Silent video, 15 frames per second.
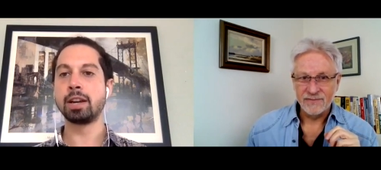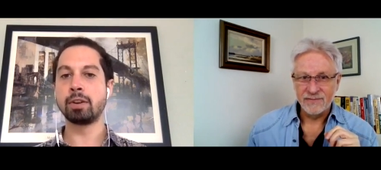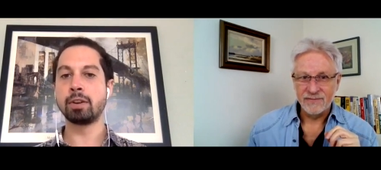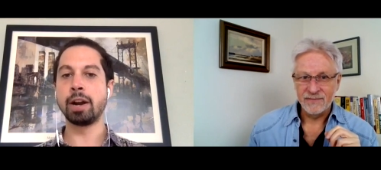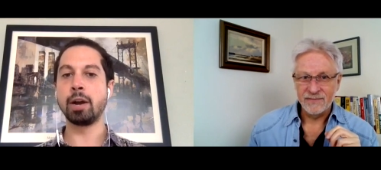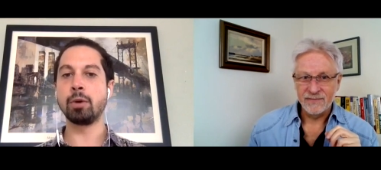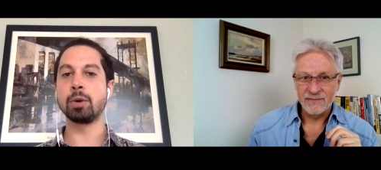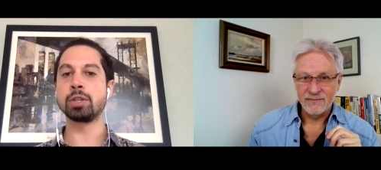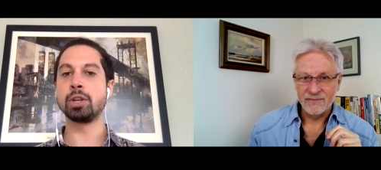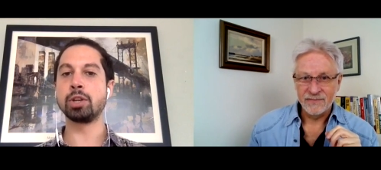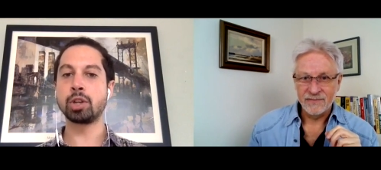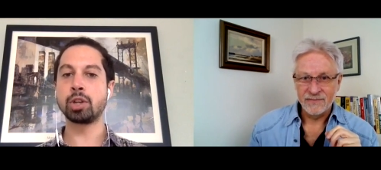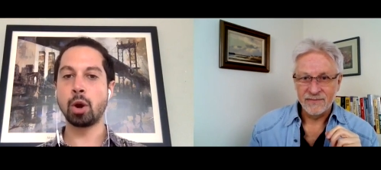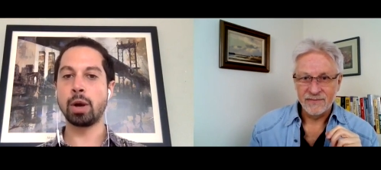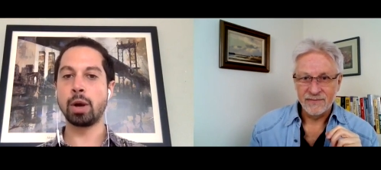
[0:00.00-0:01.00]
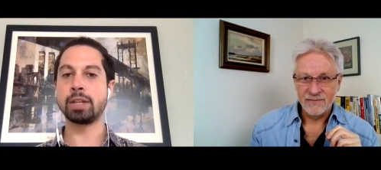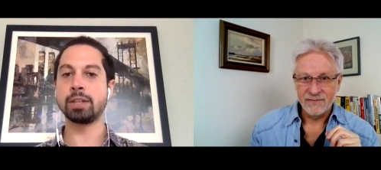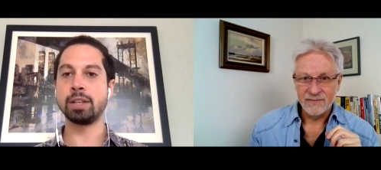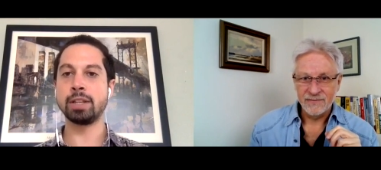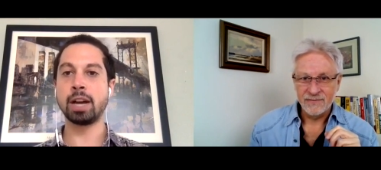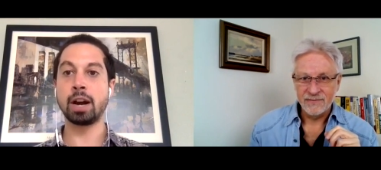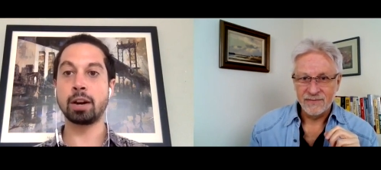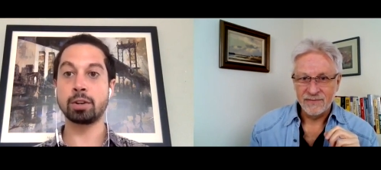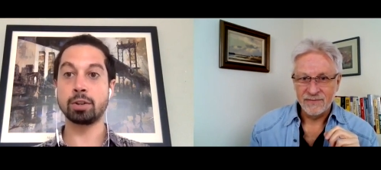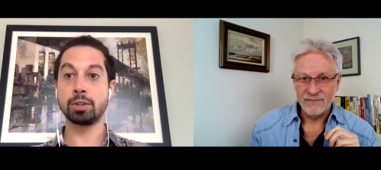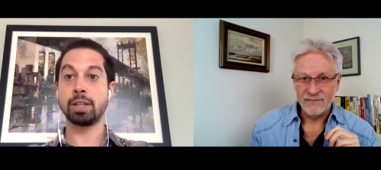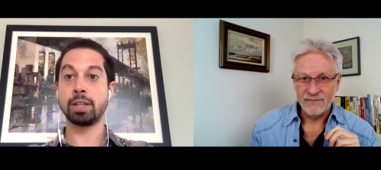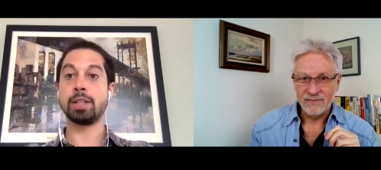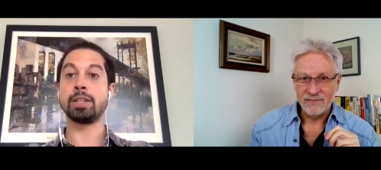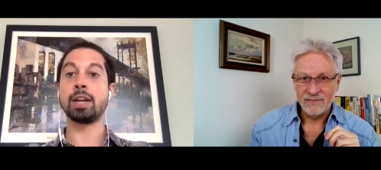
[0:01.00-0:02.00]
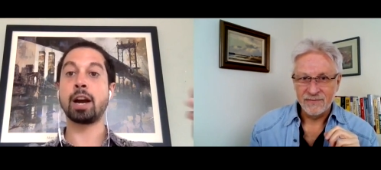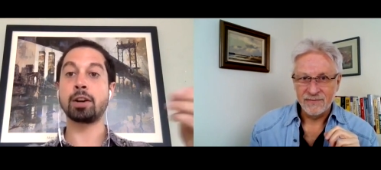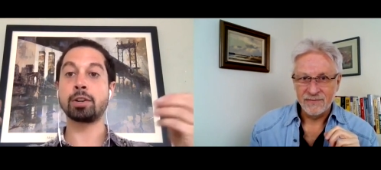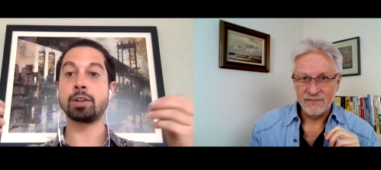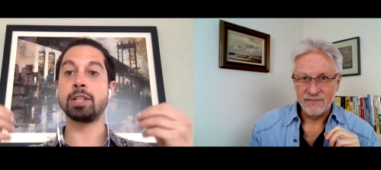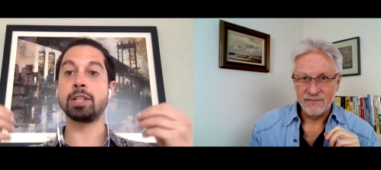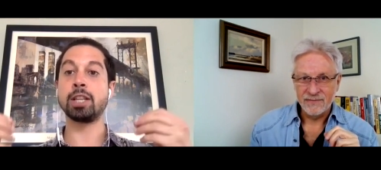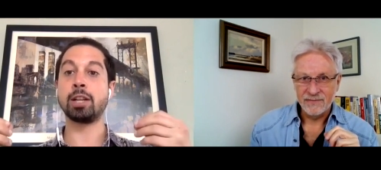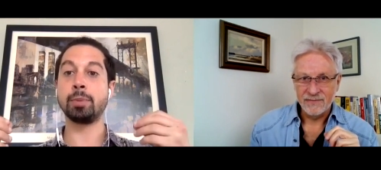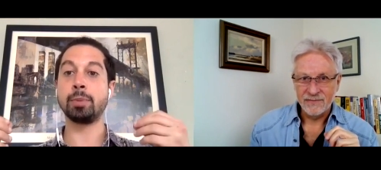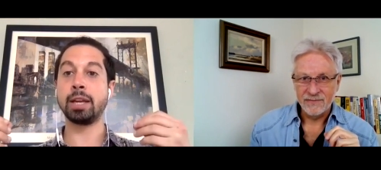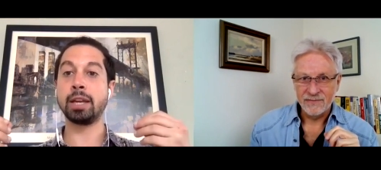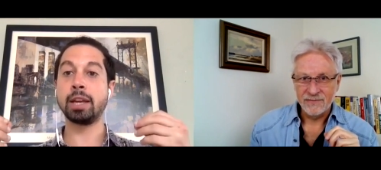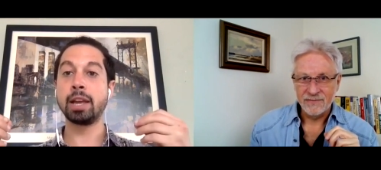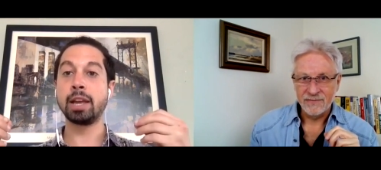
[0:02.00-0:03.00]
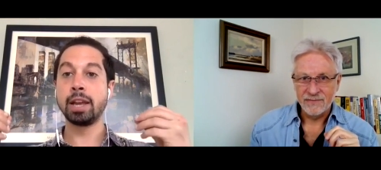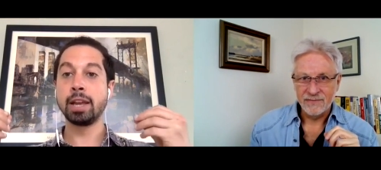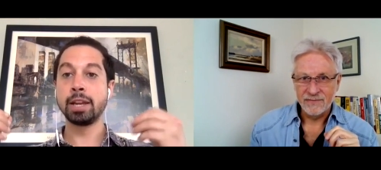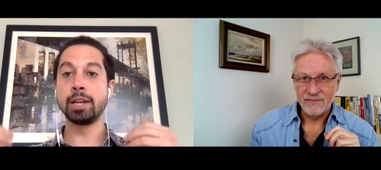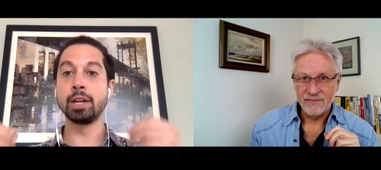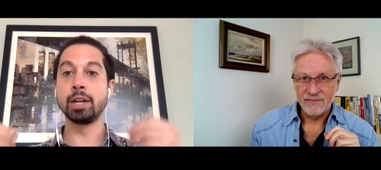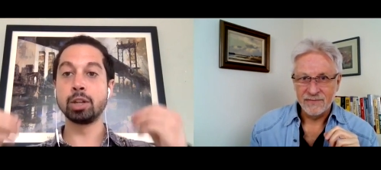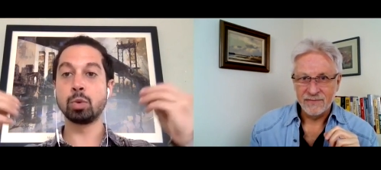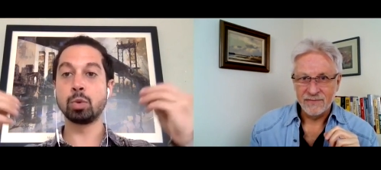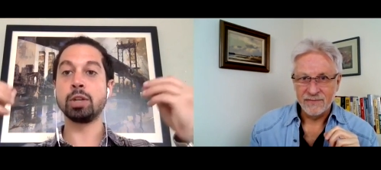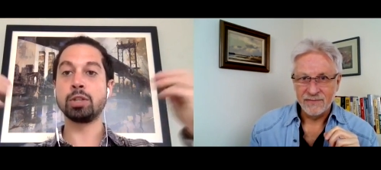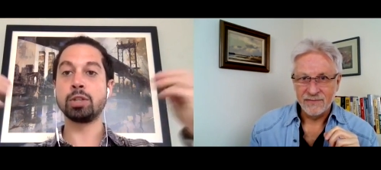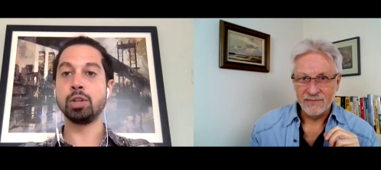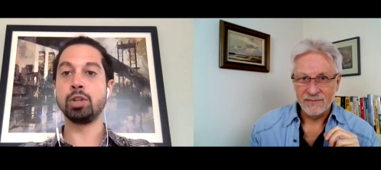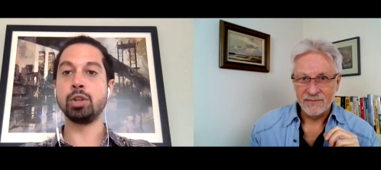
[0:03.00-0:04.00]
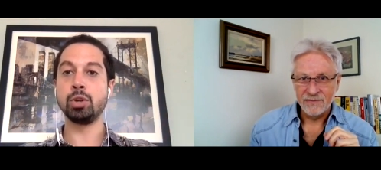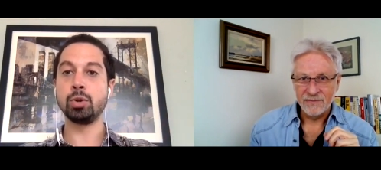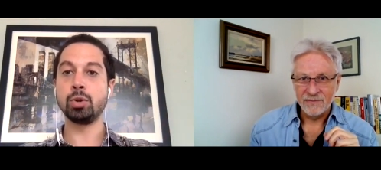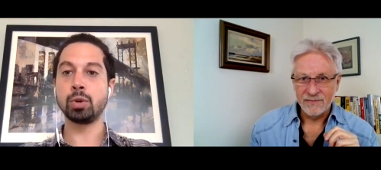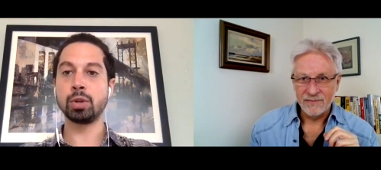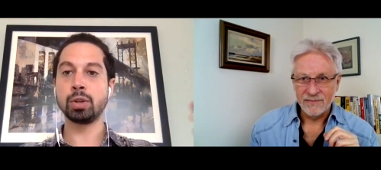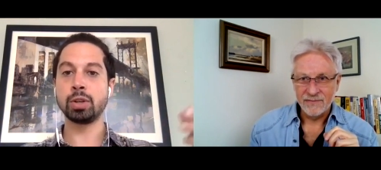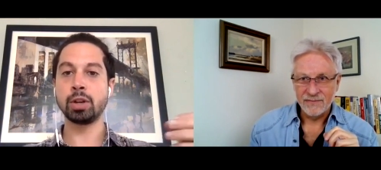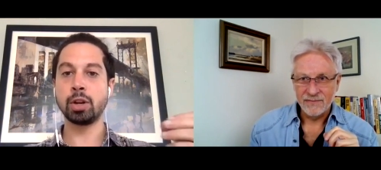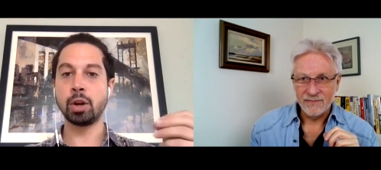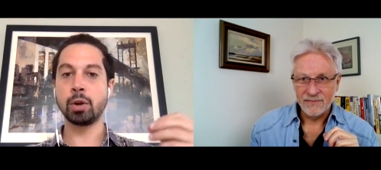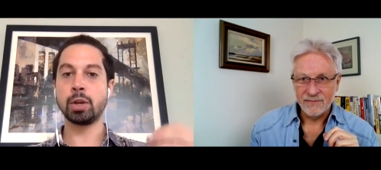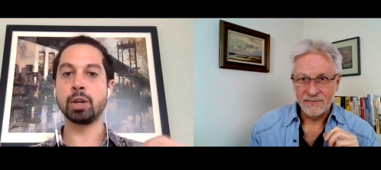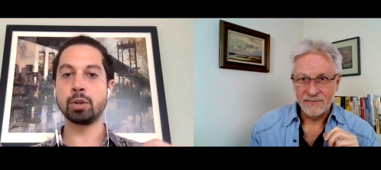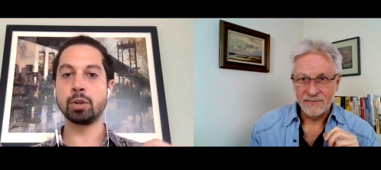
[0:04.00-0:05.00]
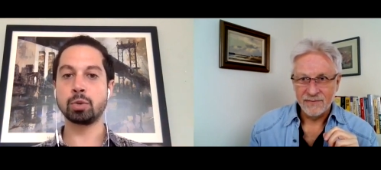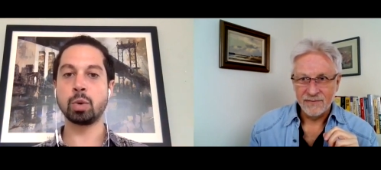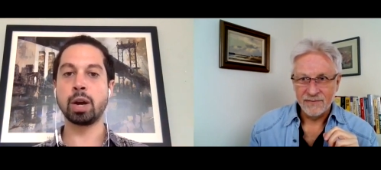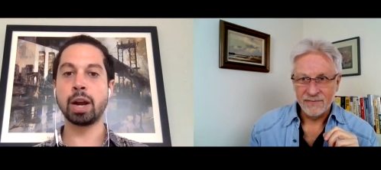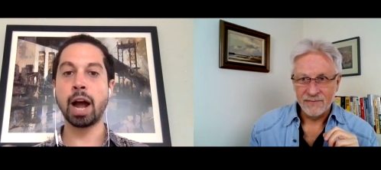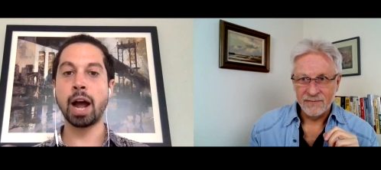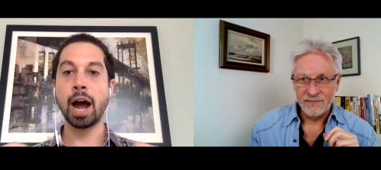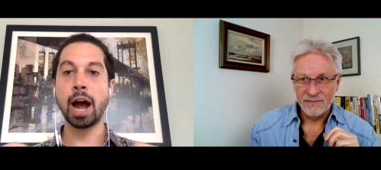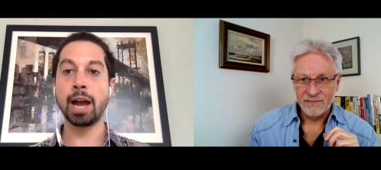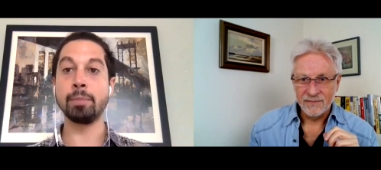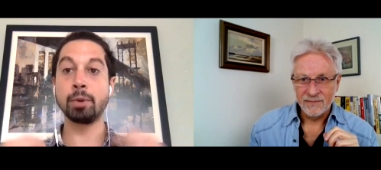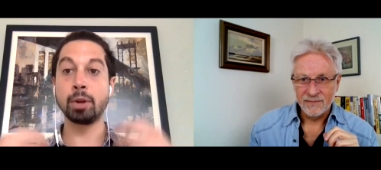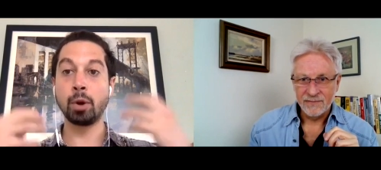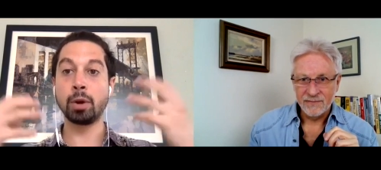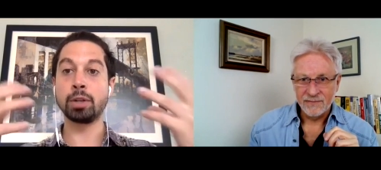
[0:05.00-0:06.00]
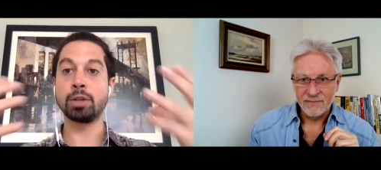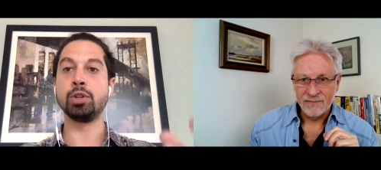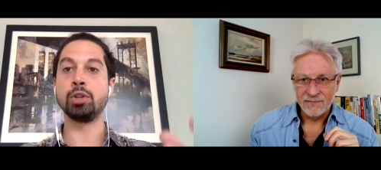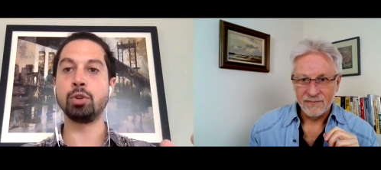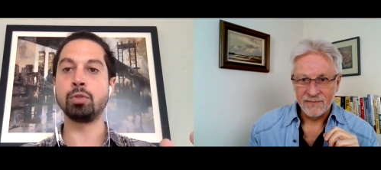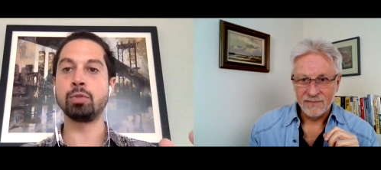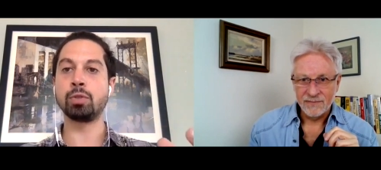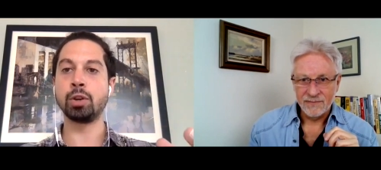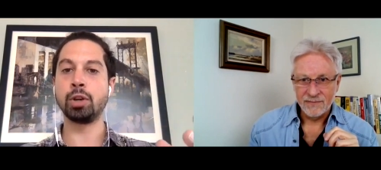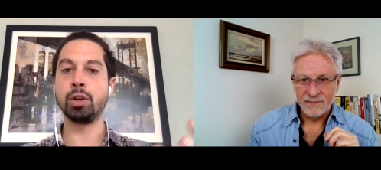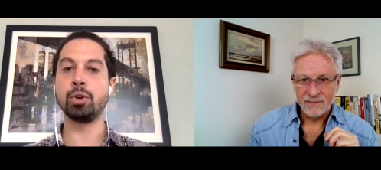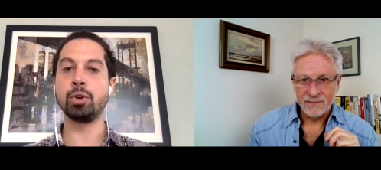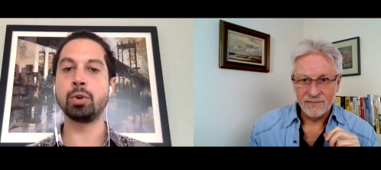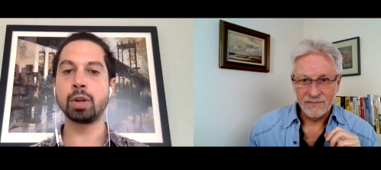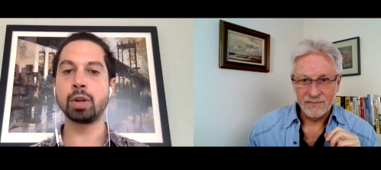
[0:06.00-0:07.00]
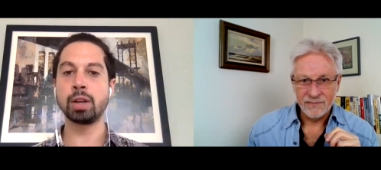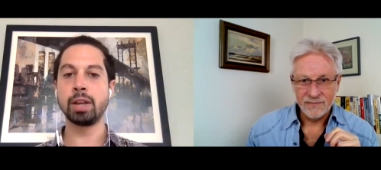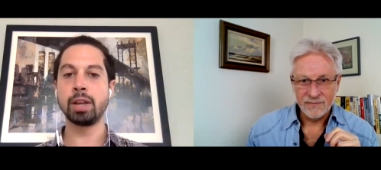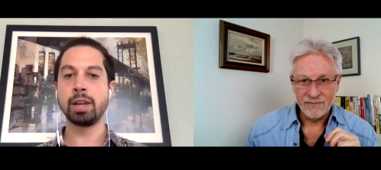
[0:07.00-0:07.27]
Speaker 1: Right, I wasn't going to the doctors that the doctor tell me here's what to do. You know, here's what I'm going to do for you.